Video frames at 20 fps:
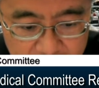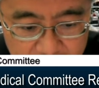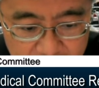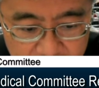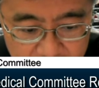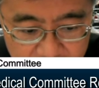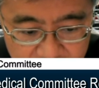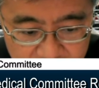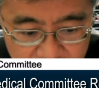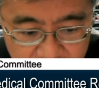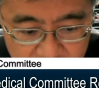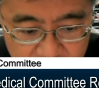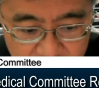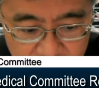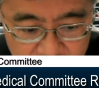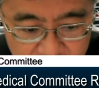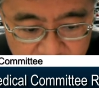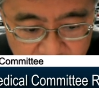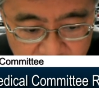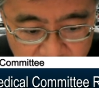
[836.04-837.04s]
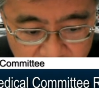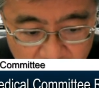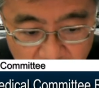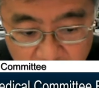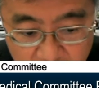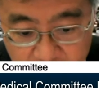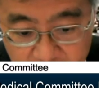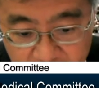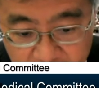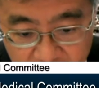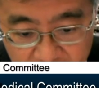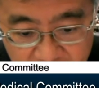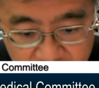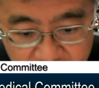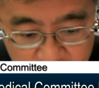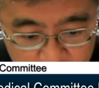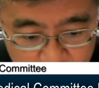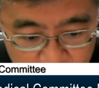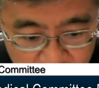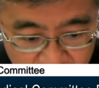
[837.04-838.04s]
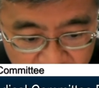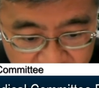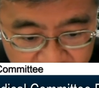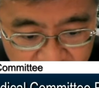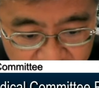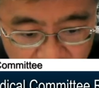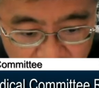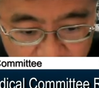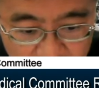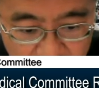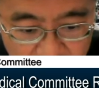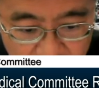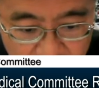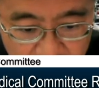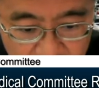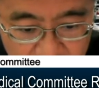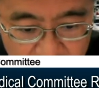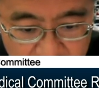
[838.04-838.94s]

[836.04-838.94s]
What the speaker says: from the RNPA, for example,